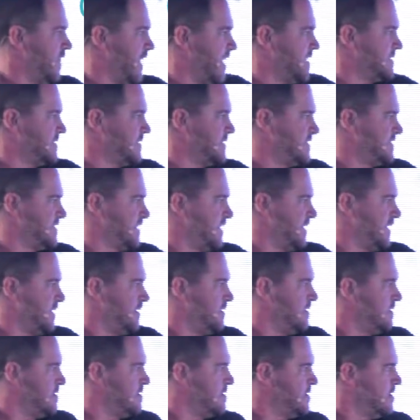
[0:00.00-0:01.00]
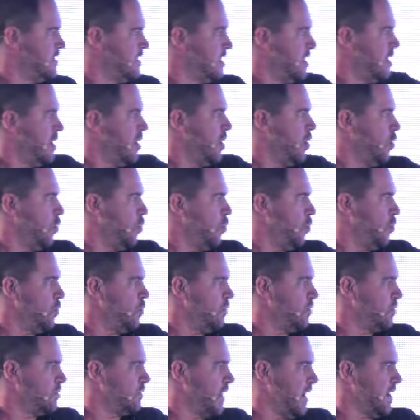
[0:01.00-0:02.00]
SEC
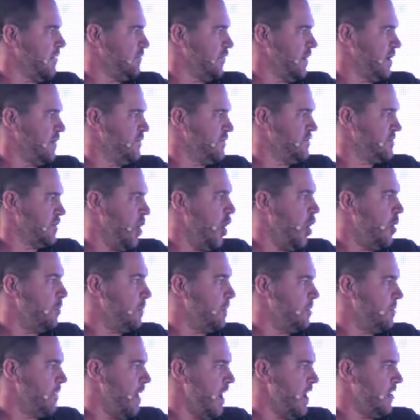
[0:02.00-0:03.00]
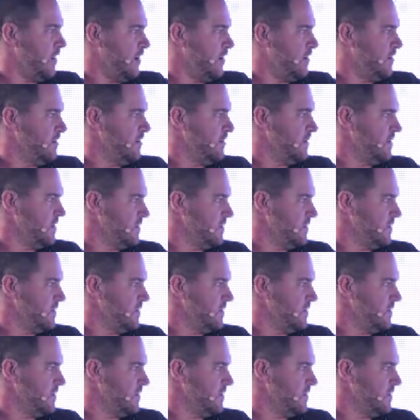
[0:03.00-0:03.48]
got in front of his alma mater,